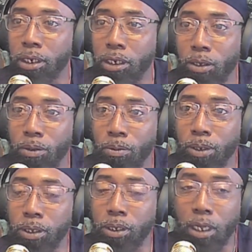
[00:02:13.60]
deal
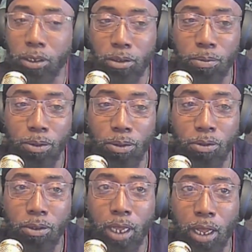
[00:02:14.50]
with
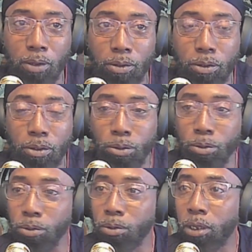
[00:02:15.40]
customers, how
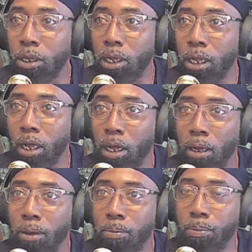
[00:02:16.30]
to
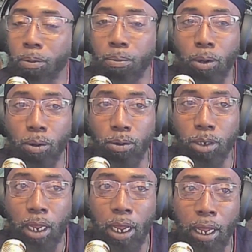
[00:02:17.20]
promote
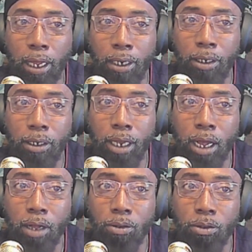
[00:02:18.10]
and
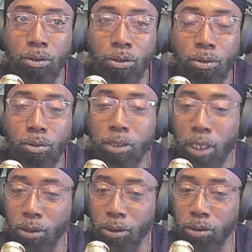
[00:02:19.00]
how to
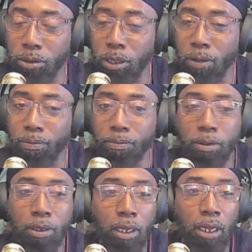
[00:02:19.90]
sell yourself,
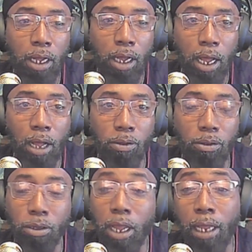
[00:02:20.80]
how
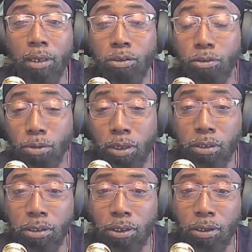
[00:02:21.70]
to gain the
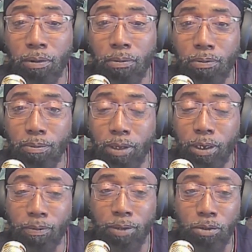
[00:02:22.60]
trust of
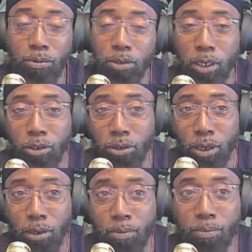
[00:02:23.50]
individuals that you're
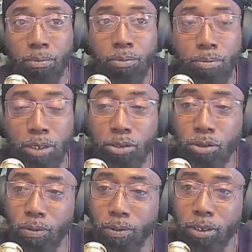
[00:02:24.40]
going to be
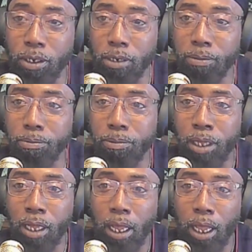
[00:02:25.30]
servicing,
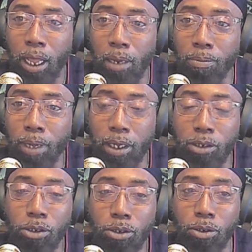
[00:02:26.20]
and
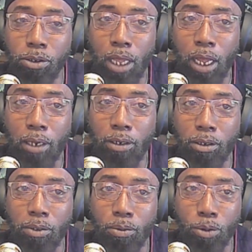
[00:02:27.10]
making sure that
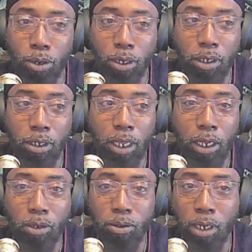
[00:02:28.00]
the work
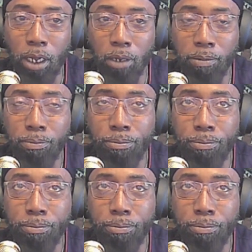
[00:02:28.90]
that you done